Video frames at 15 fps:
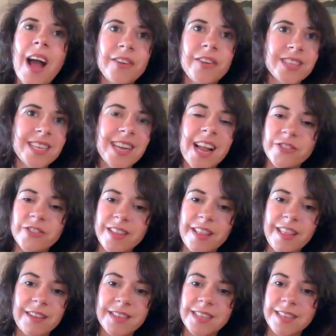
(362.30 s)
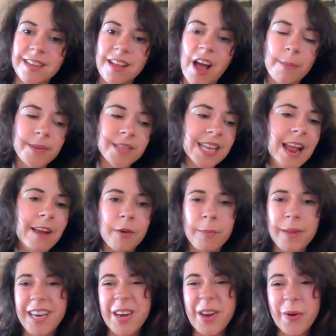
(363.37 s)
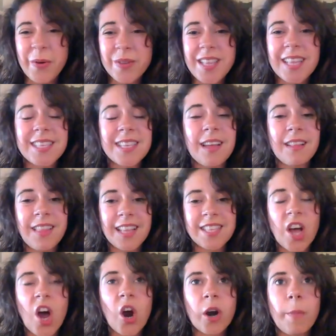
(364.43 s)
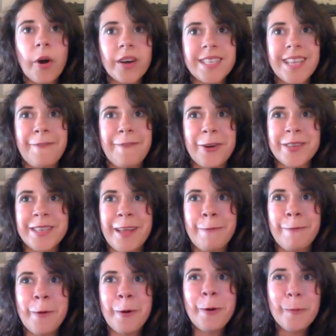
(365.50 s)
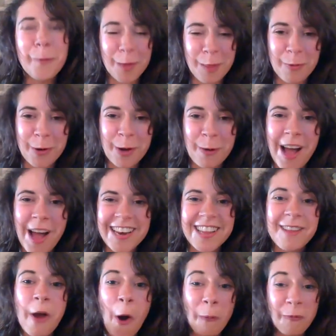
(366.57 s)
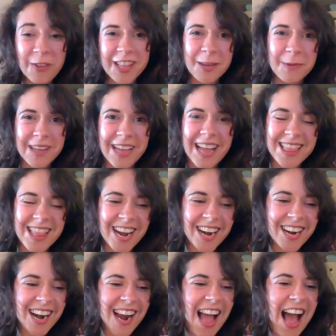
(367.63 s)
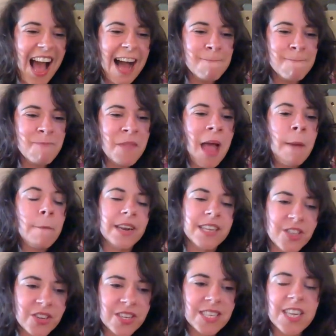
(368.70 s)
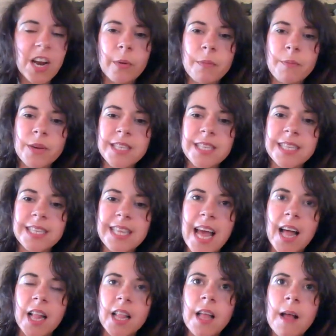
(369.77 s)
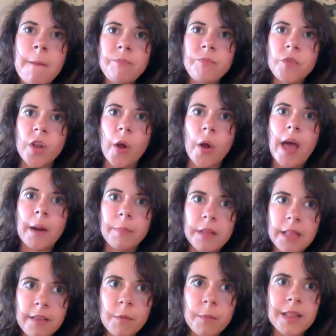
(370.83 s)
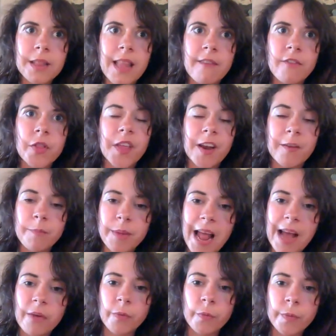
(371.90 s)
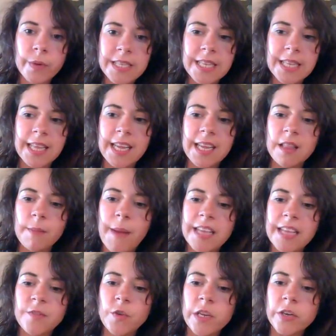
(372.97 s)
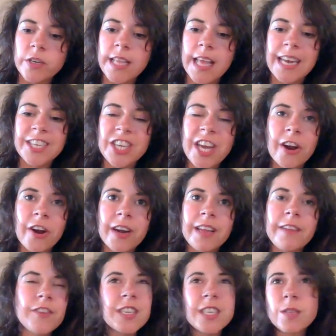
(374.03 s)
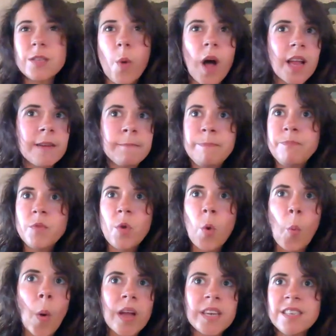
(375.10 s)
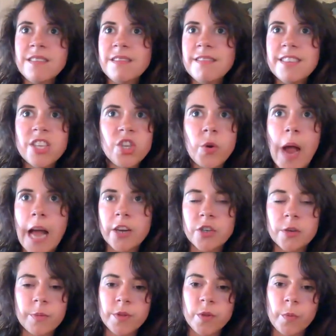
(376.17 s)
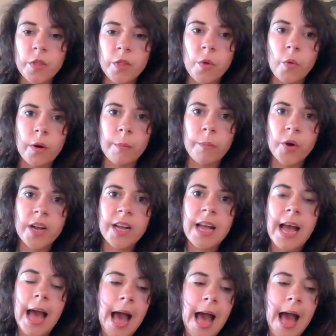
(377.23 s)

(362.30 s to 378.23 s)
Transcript: hundreds and hundreds of thousands of copies and everybody knows, that's a hard bar to set for yourself with book one. Hopefully you will get there, but it's good to start with books that sell at a believable level, that have been out recently in the past few years, and share even just one to two attributes with your book.